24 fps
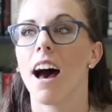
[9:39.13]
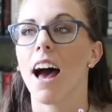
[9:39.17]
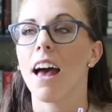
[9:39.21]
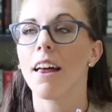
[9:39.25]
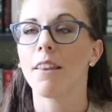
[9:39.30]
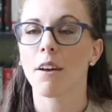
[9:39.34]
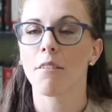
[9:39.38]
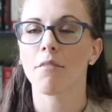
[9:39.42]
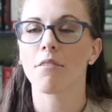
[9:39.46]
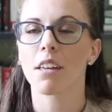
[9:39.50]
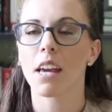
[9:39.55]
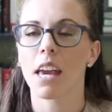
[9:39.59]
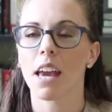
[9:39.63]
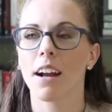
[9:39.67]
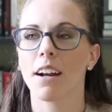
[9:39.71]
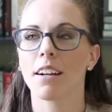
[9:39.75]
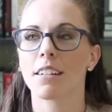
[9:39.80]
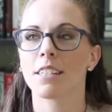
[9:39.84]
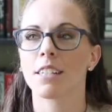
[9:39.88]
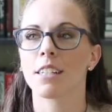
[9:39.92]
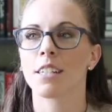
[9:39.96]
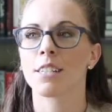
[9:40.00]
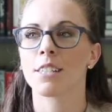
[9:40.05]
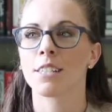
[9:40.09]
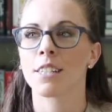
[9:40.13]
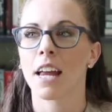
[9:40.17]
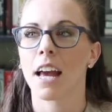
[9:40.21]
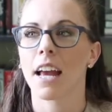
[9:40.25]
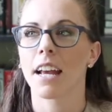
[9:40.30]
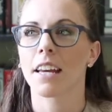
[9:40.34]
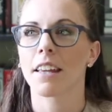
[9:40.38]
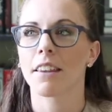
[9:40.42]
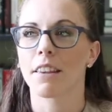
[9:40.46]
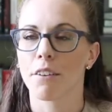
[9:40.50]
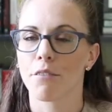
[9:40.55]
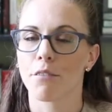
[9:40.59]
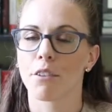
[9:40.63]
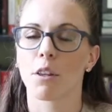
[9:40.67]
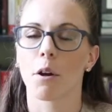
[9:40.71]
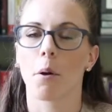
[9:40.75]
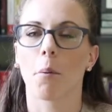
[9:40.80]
I love the characters and I could live in